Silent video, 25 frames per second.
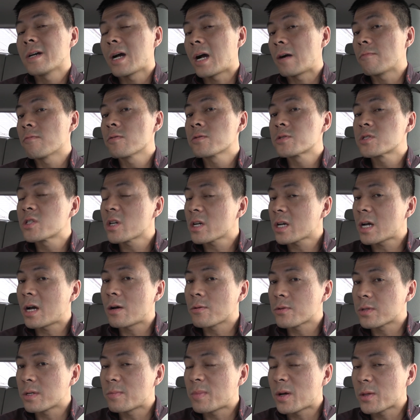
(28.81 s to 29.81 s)
I will check
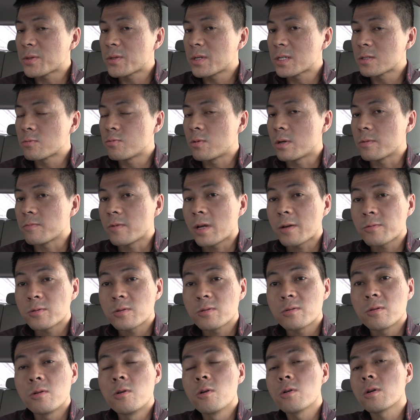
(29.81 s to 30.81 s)
out about this one. We have
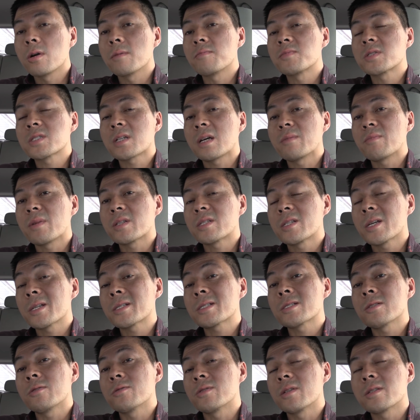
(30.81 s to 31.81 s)
to hook up
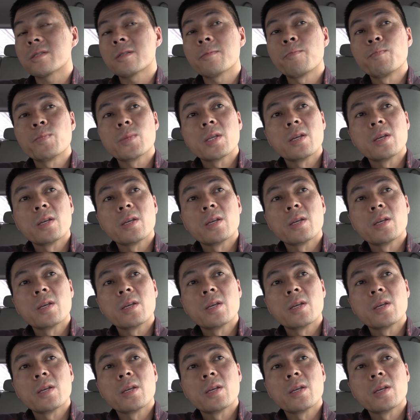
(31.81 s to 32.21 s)
ScanMyTesla on it.